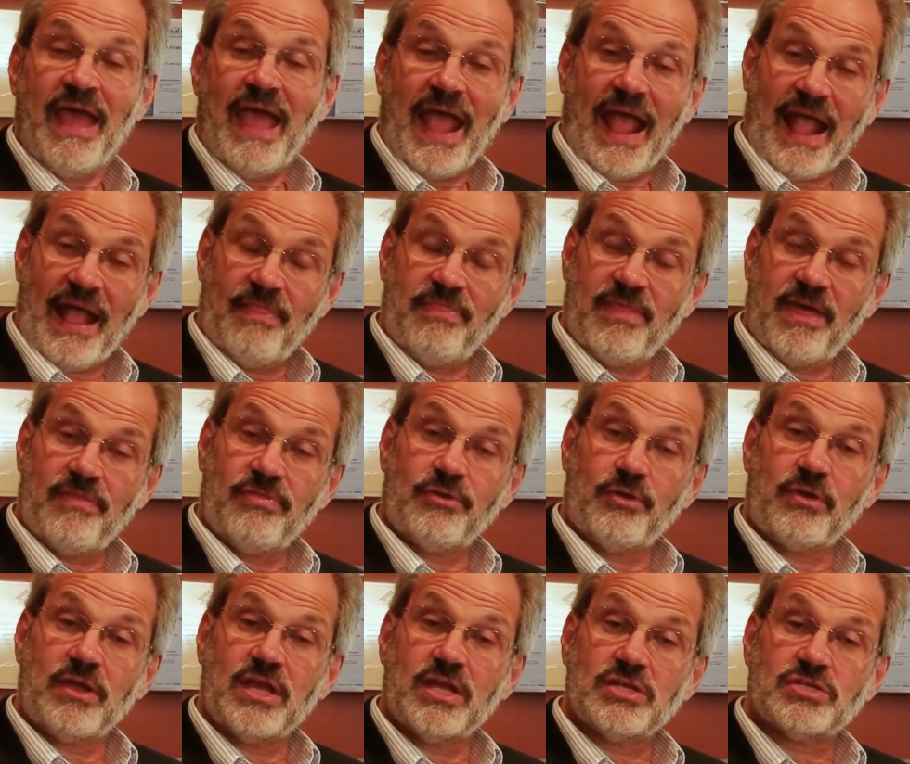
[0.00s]
And then there
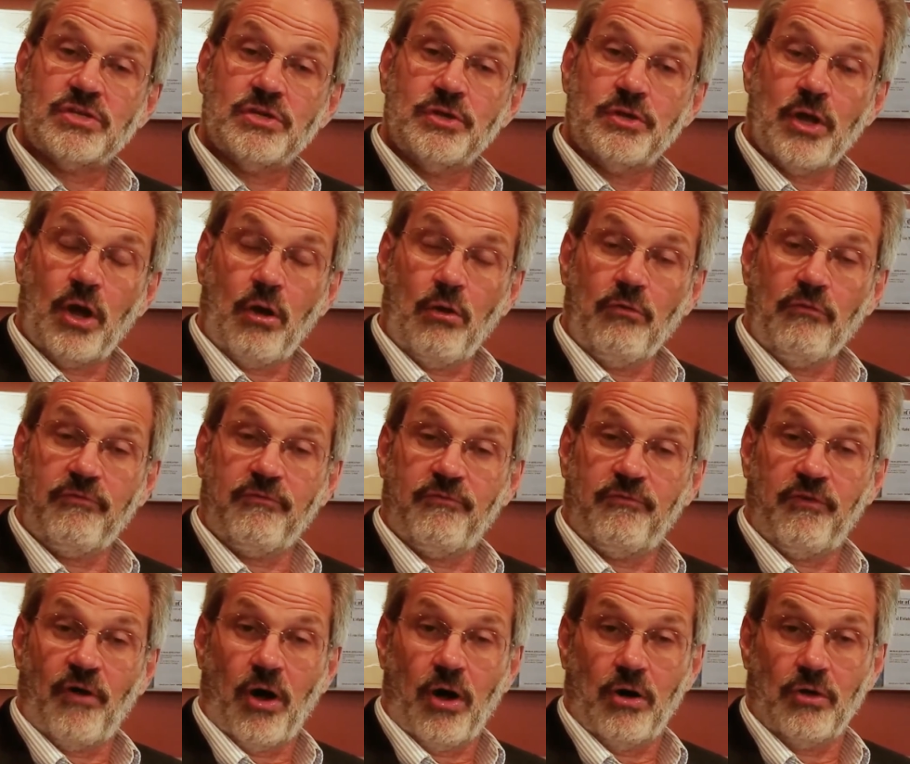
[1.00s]
is no
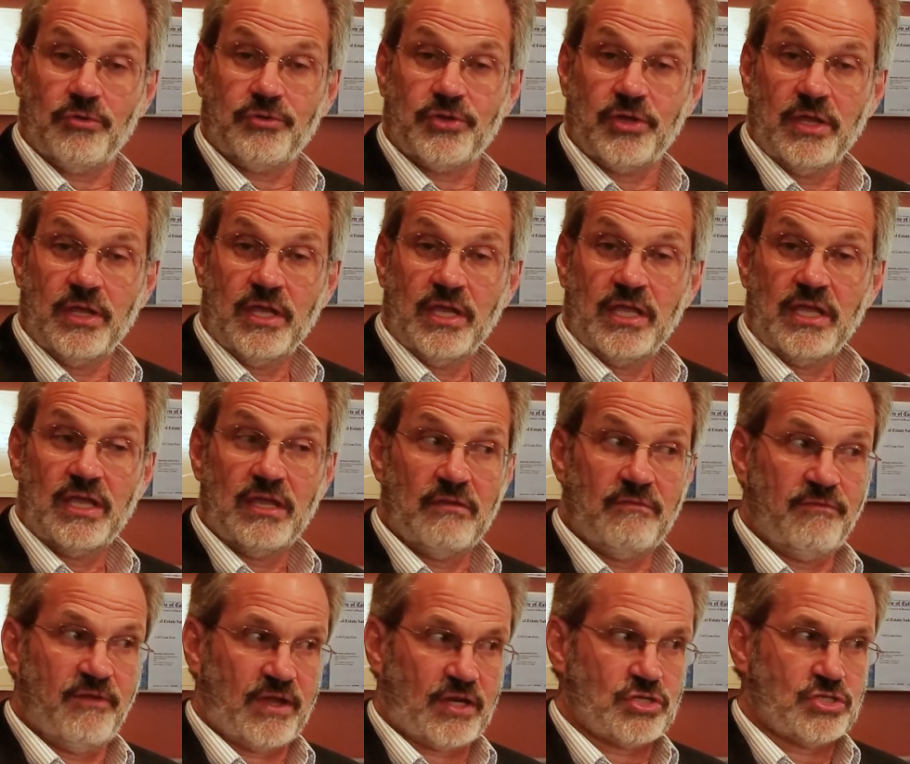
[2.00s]
fault
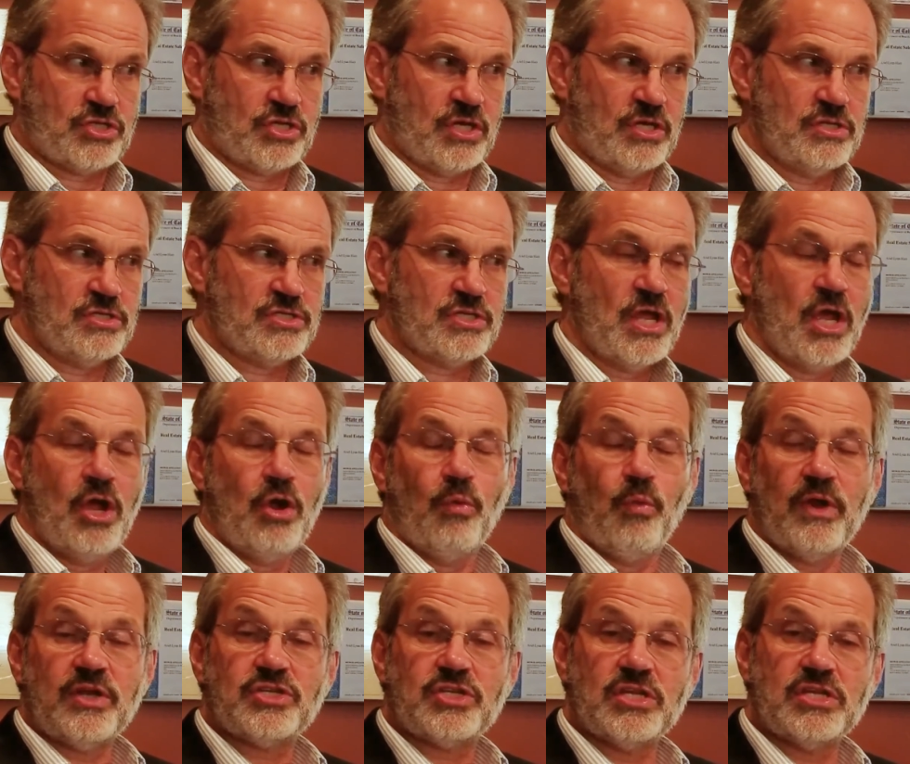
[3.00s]
evictions,
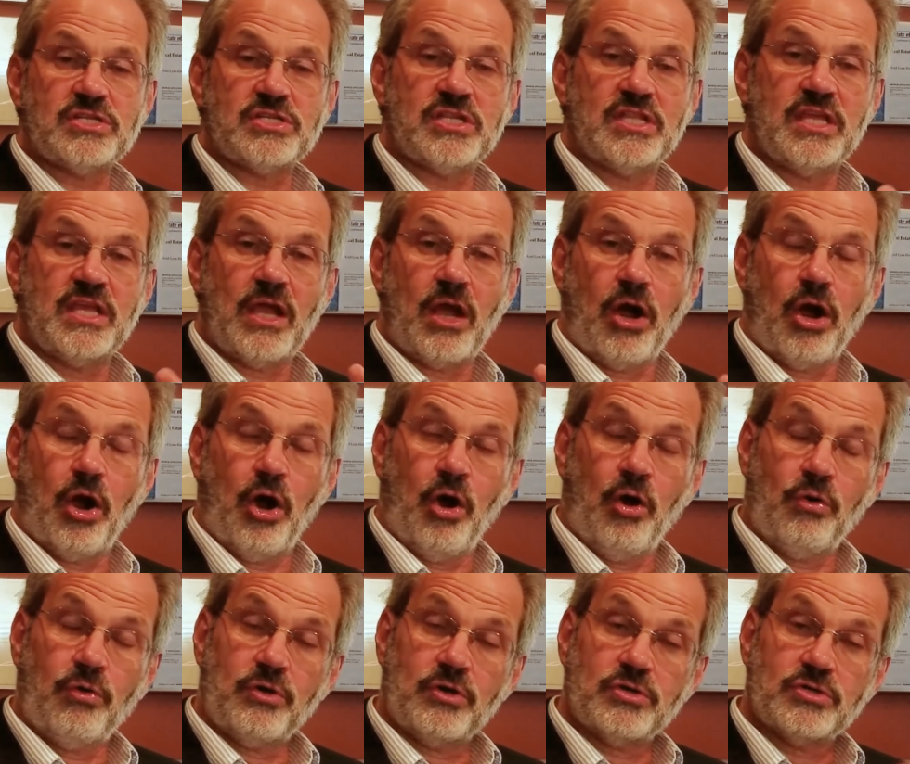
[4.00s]
which is the
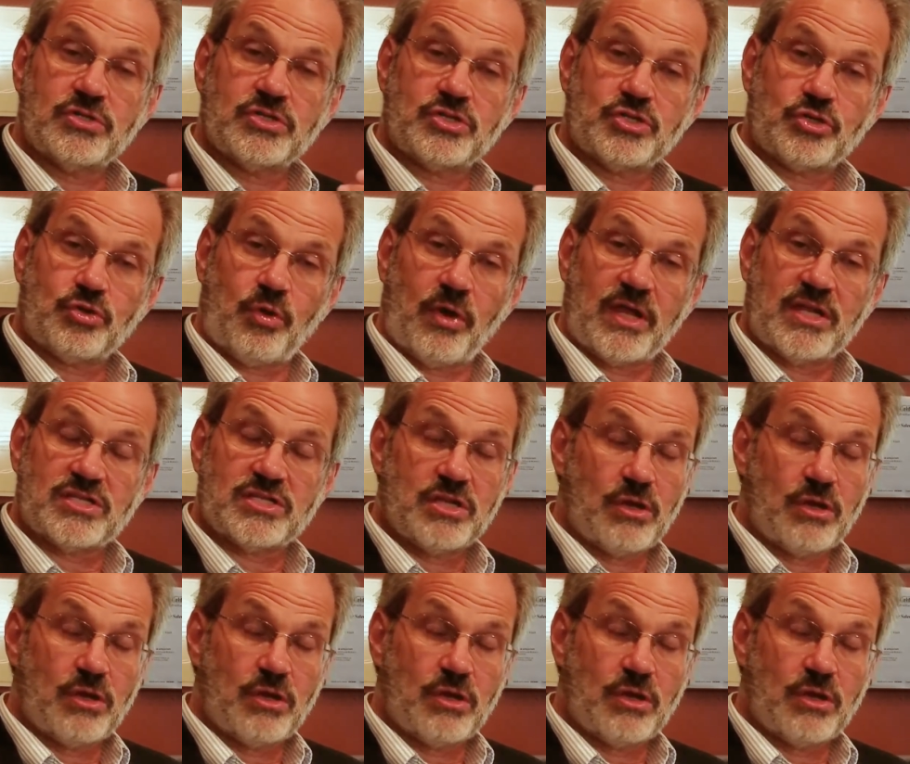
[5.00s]
owner's choice.